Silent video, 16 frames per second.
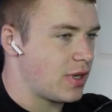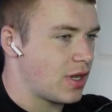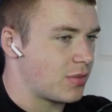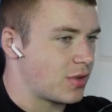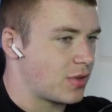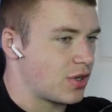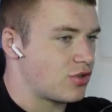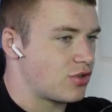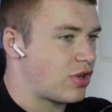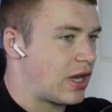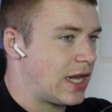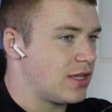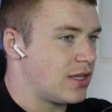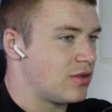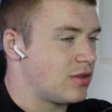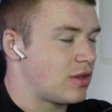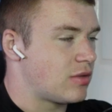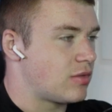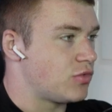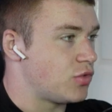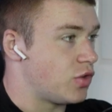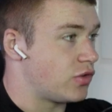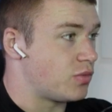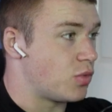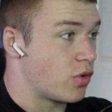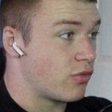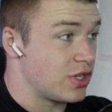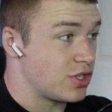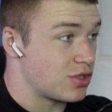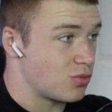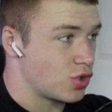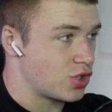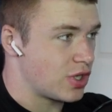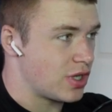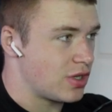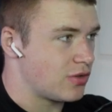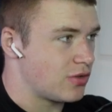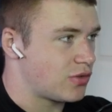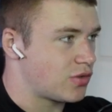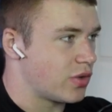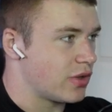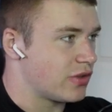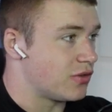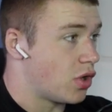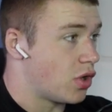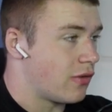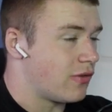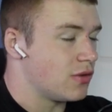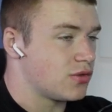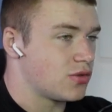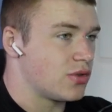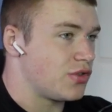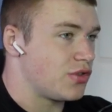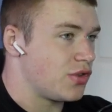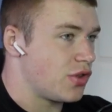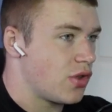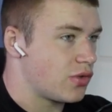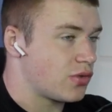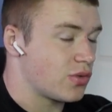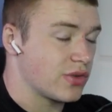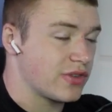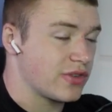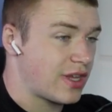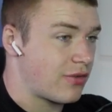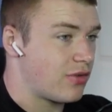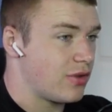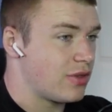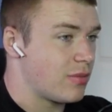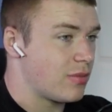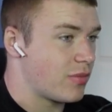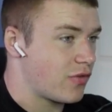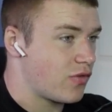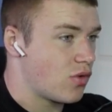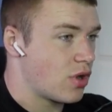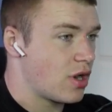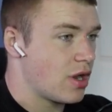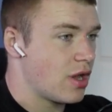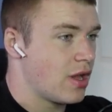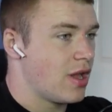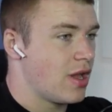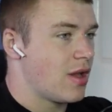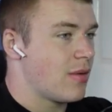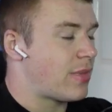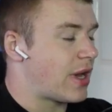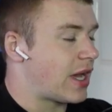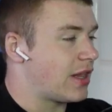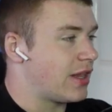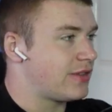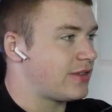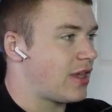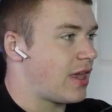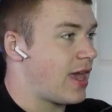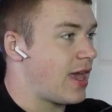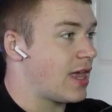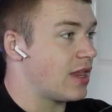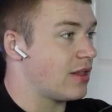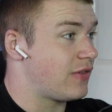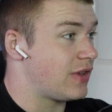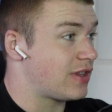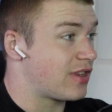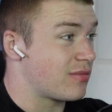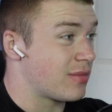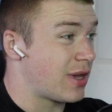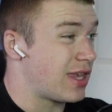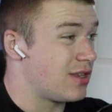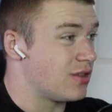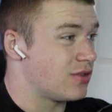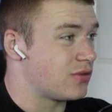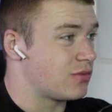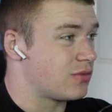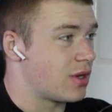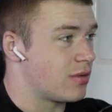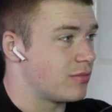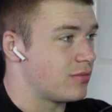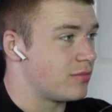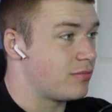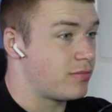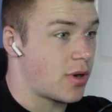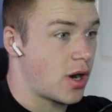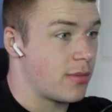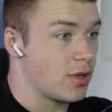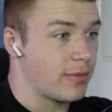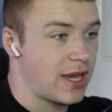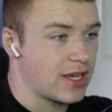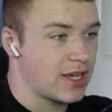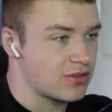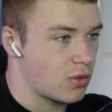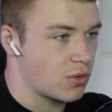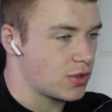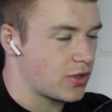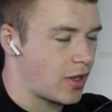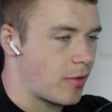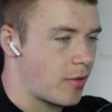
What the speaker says: I'm gonna try and use more range of motion, so it's novel, so it's new, so it's different than before, by, let's say, elevating my heels when I'm barbell back squatting.